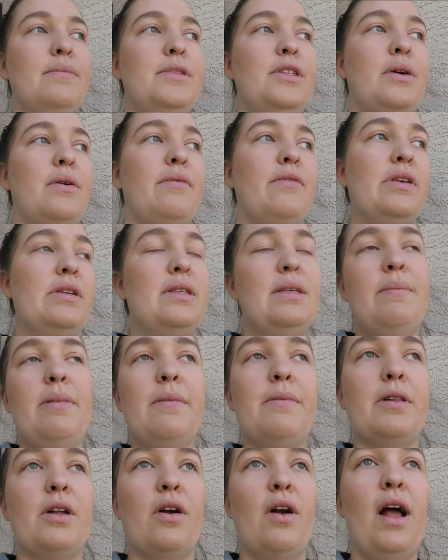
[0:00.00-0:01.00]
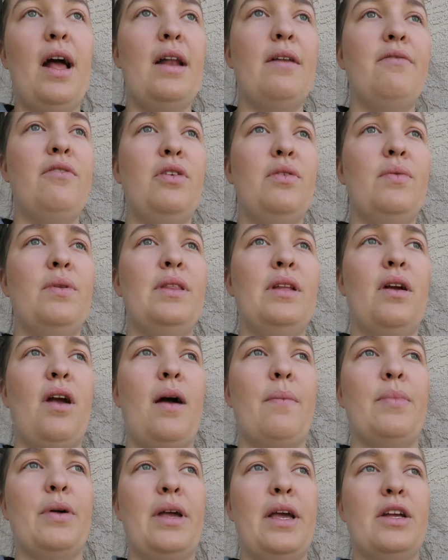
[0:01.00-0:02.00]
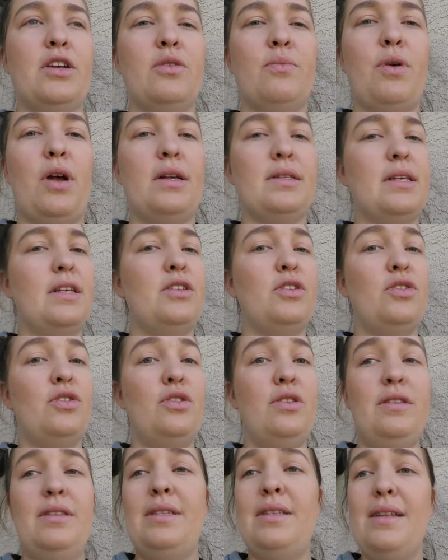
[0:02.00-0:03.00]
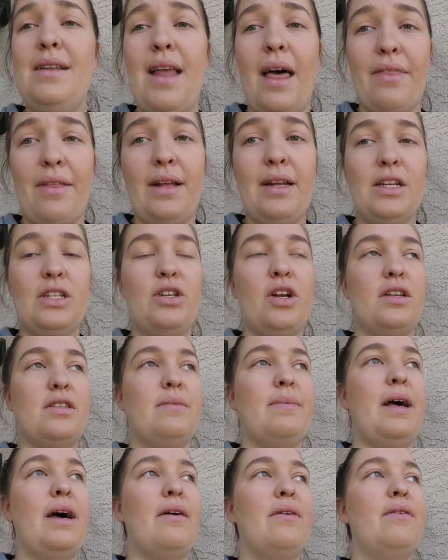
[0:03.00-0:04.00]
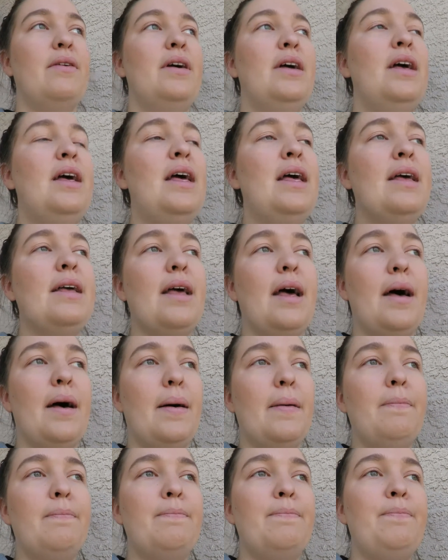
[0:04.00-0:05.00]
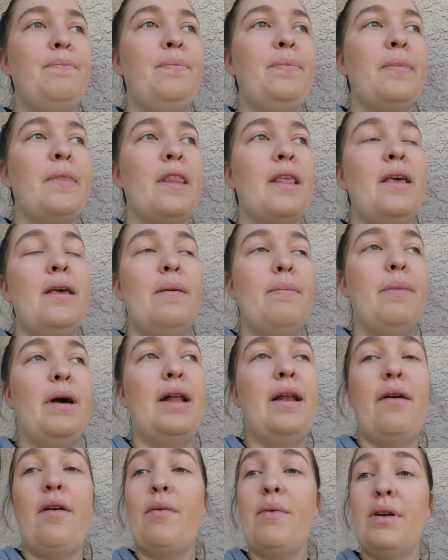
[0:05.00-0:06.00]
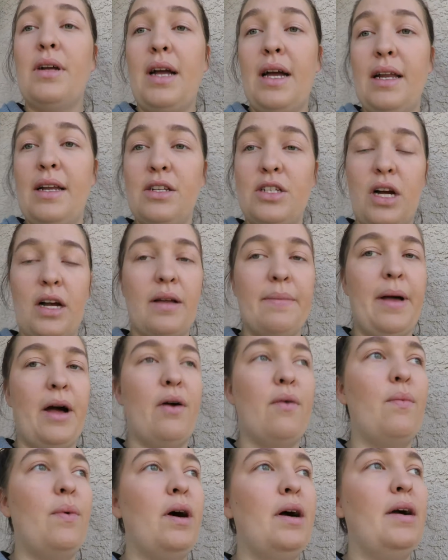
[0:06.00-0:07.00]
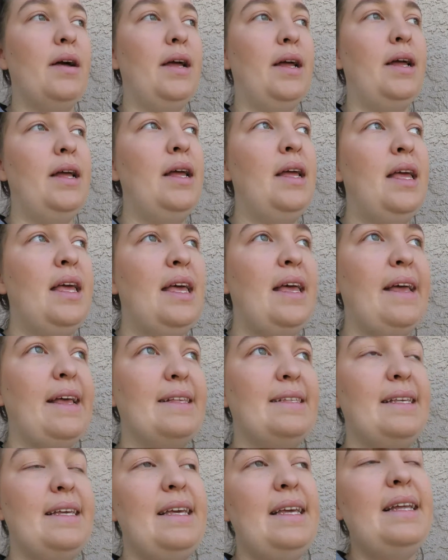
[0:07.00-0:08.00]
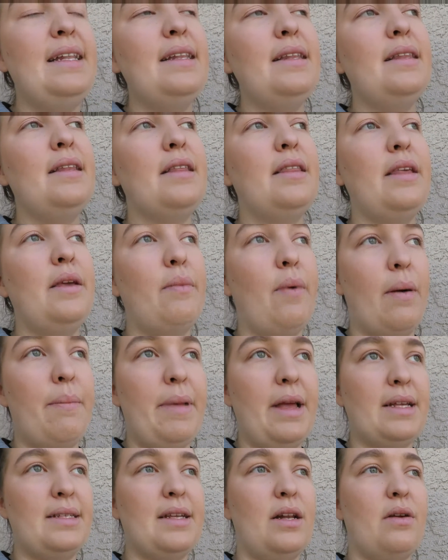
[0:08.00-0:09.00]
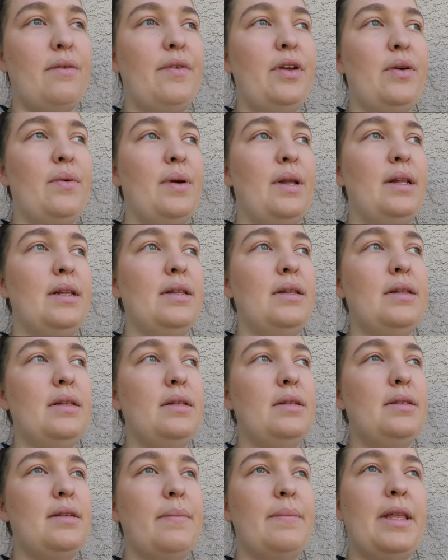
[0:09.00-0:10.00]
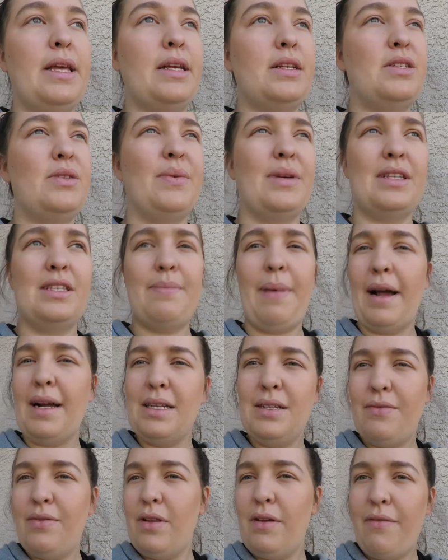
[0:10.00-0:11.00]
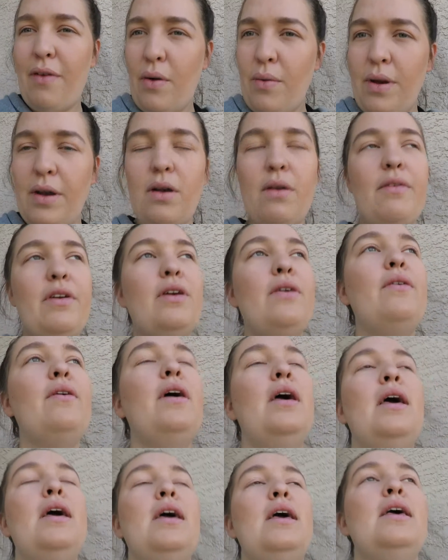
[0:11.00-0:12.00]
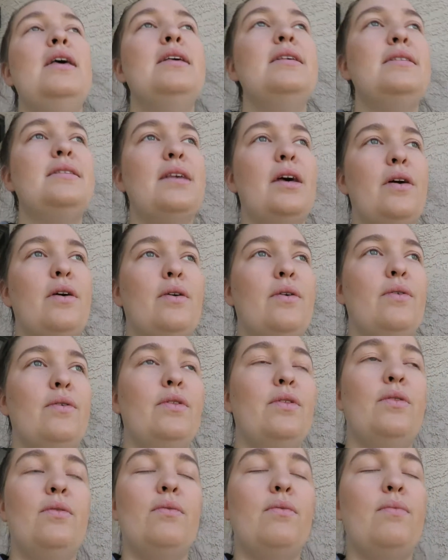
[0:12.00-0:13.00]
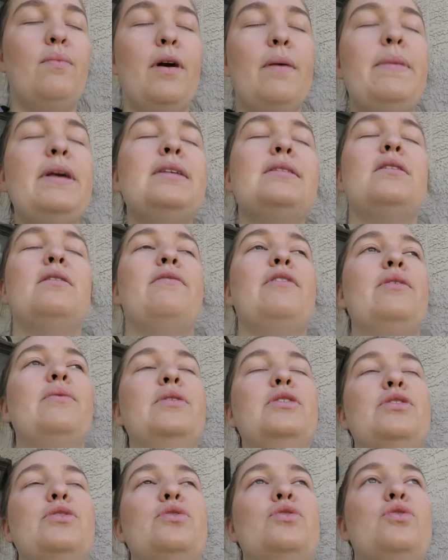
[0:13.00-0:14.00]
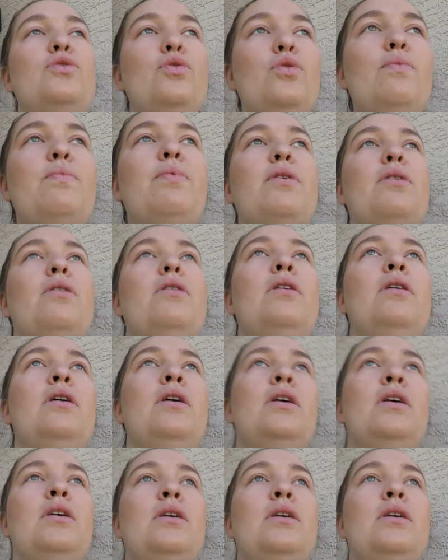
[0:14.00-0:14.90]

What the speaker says: So if you see people that are ahead of you in their application process, it's nothing to stress about. But now I want to kind of talk about what is in the web-based interview and some things to expect for the phone interview. So the web-based interview is super